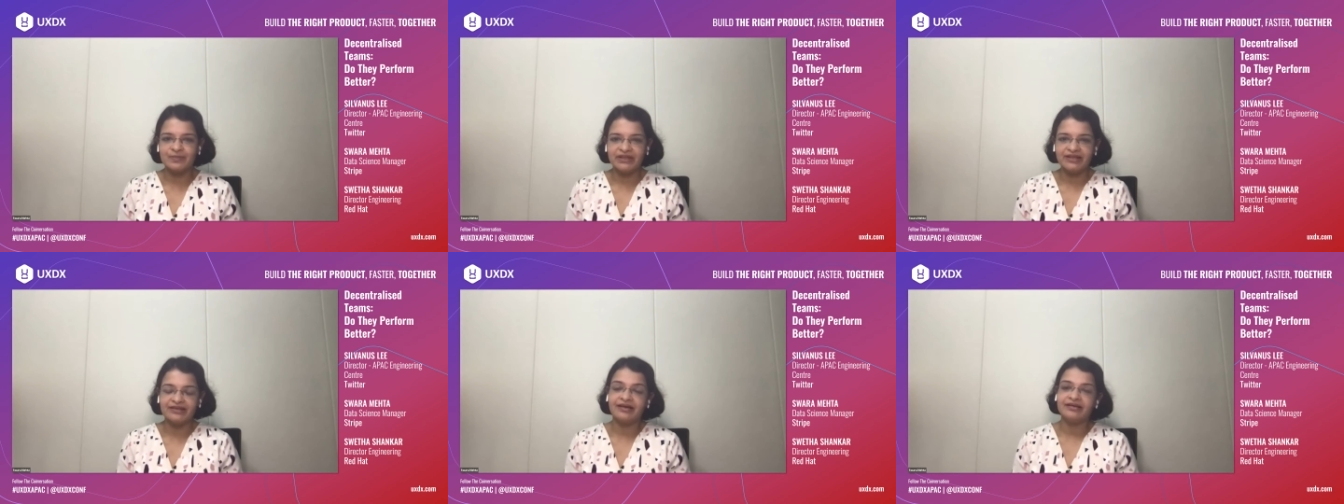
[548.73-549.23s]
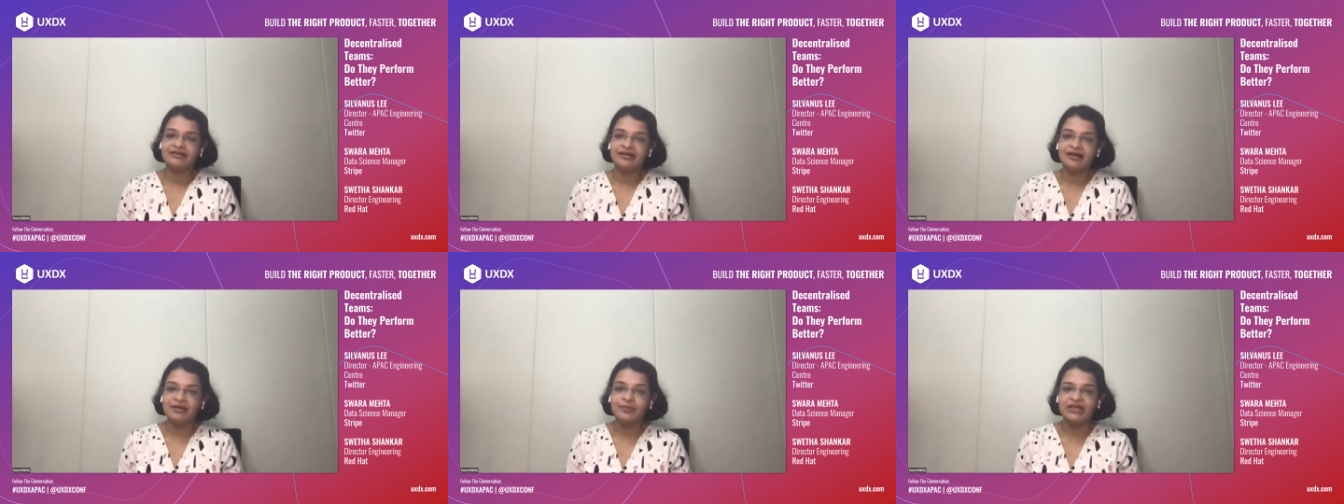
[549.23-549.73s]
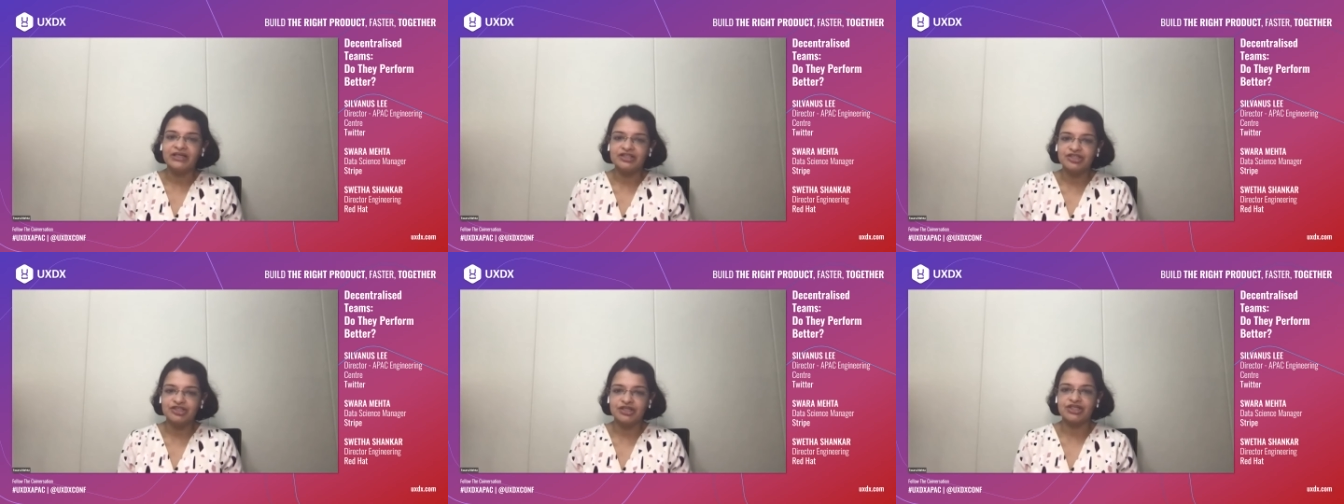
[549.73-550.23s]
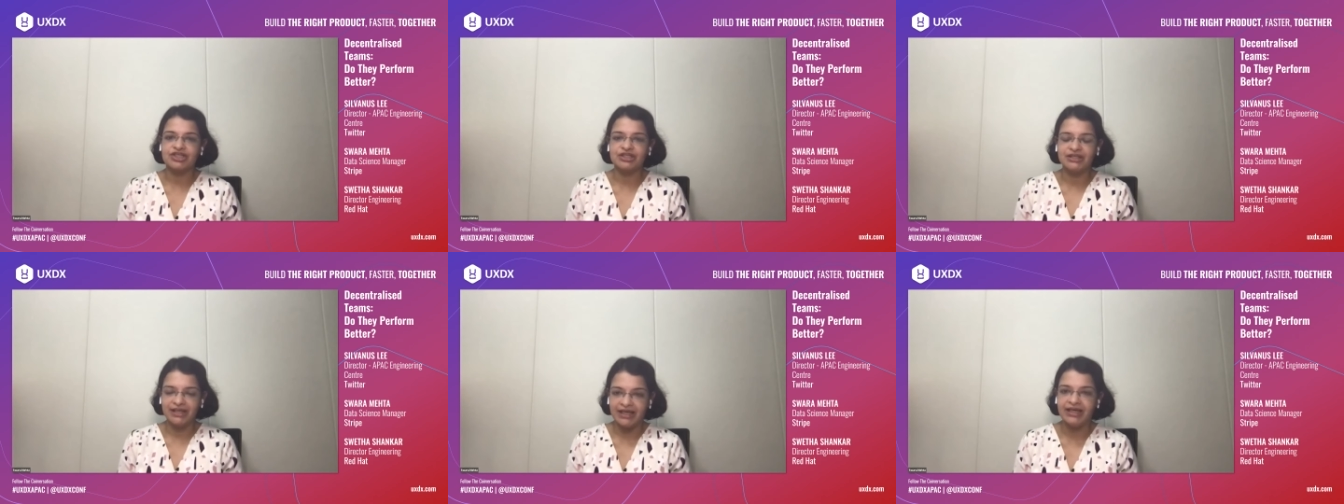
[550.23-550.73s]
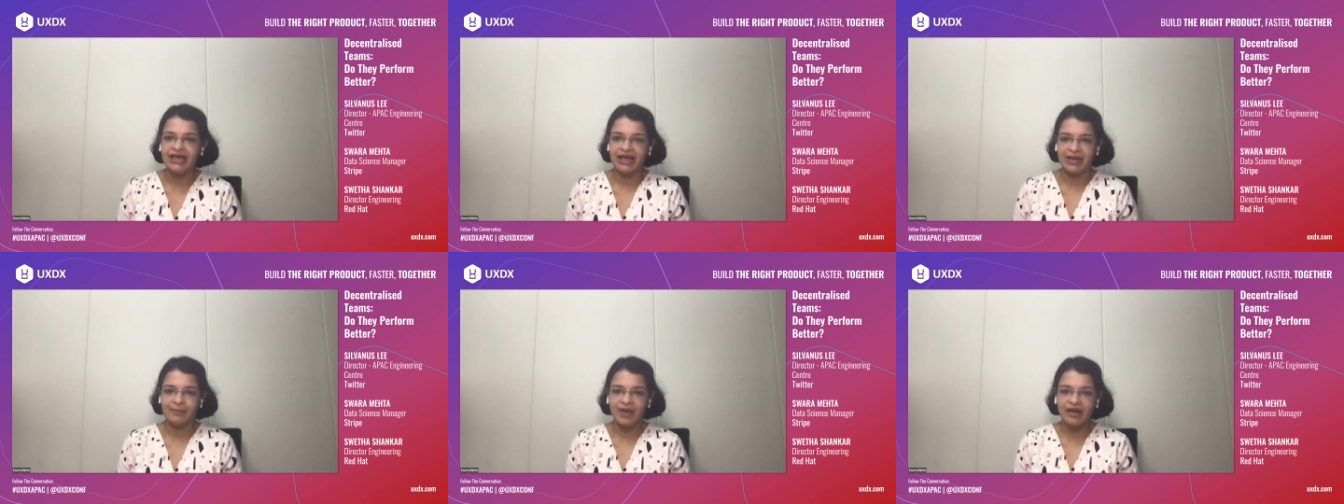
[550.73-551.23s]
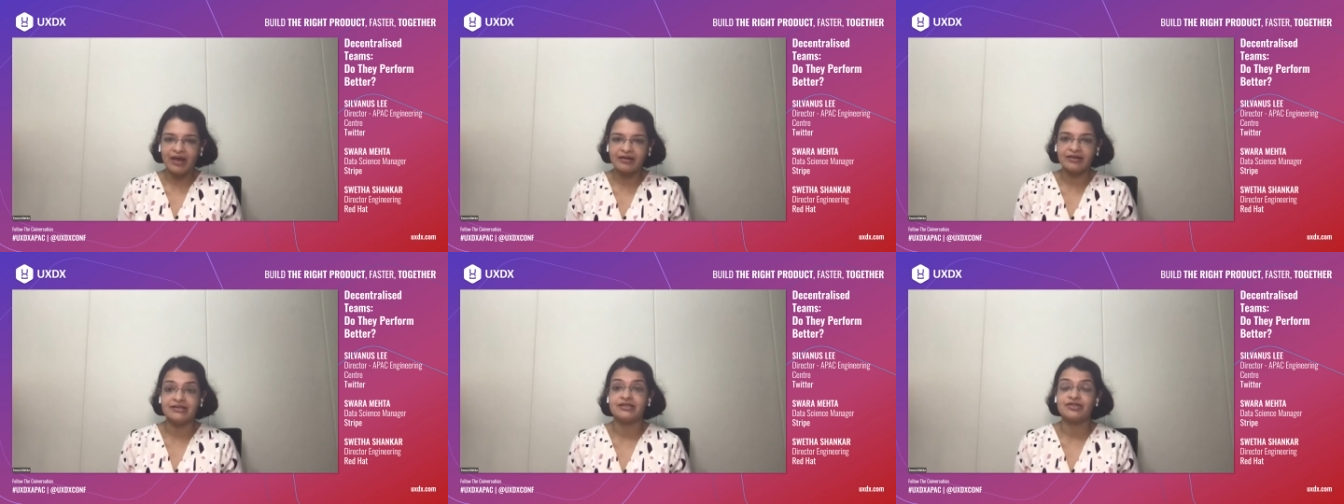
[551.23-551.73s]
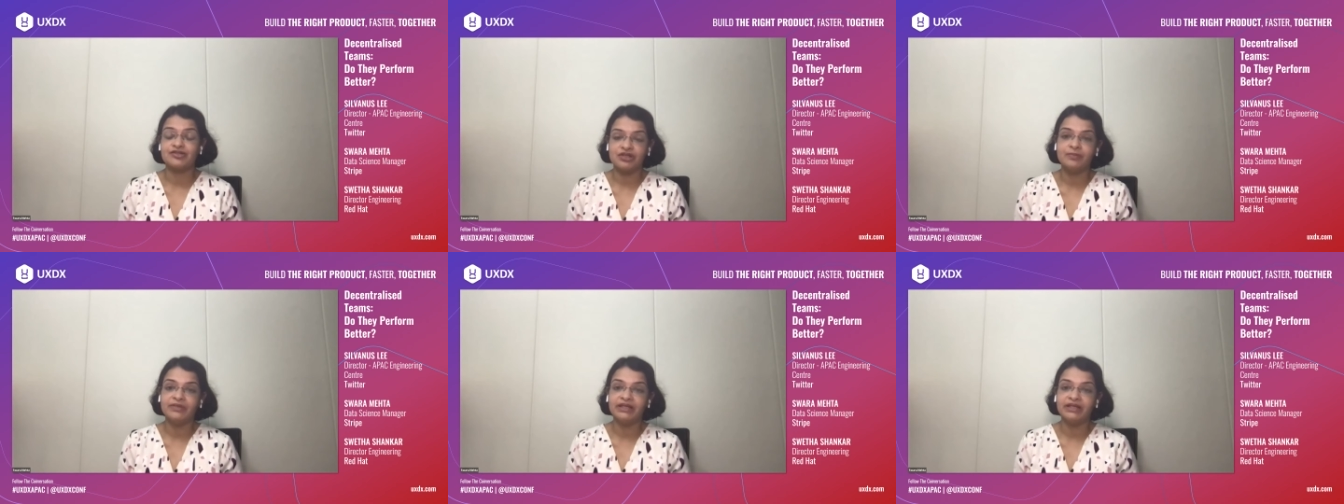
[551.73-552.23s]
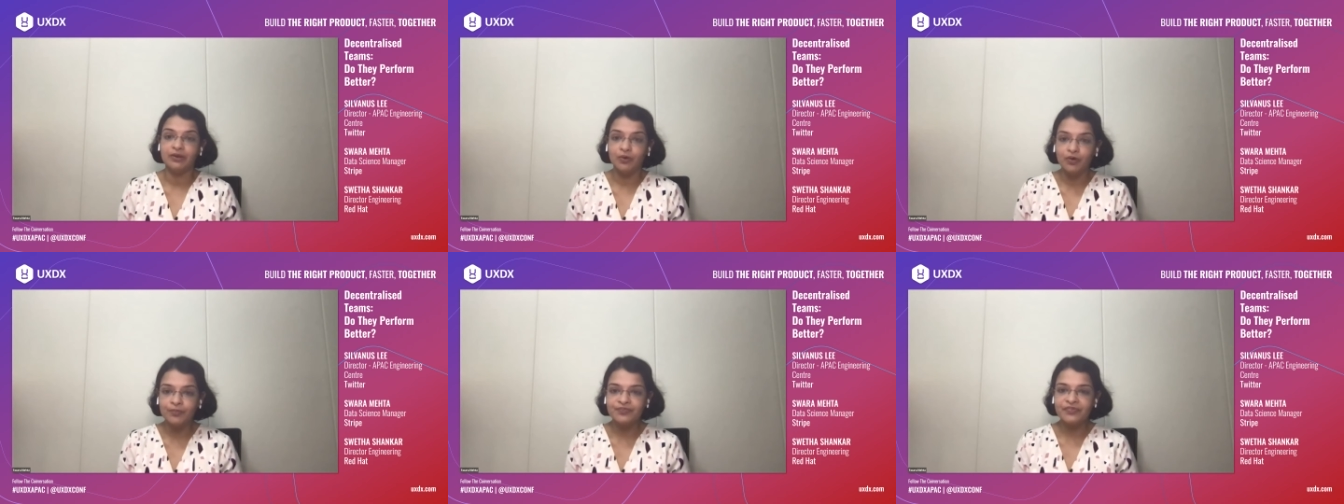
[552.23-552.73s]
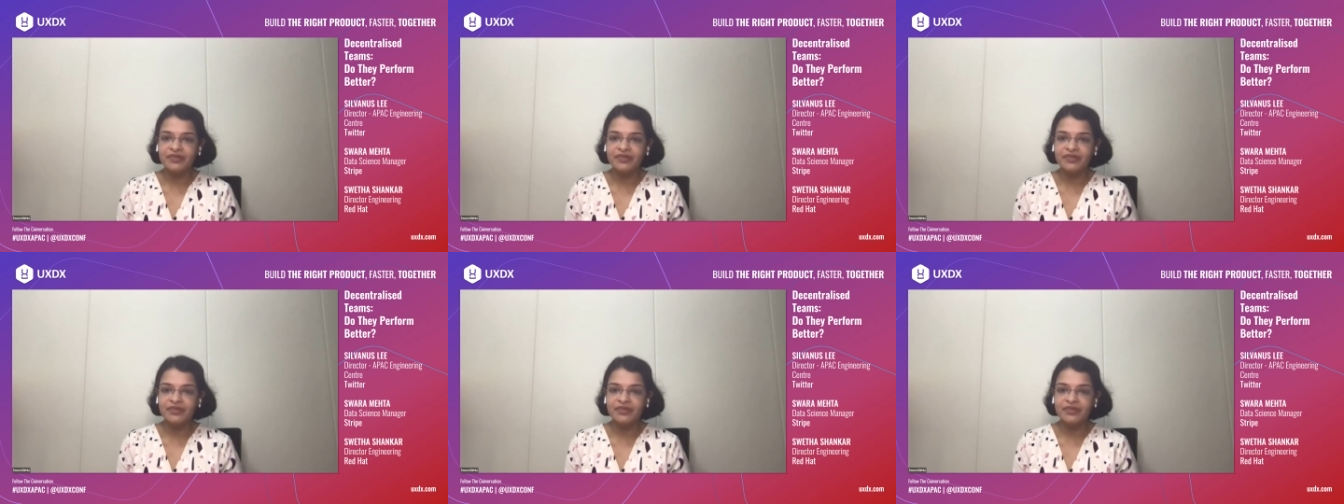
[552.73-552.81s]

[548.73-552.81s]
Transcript: but the credit card penetration in APAC is extremely low.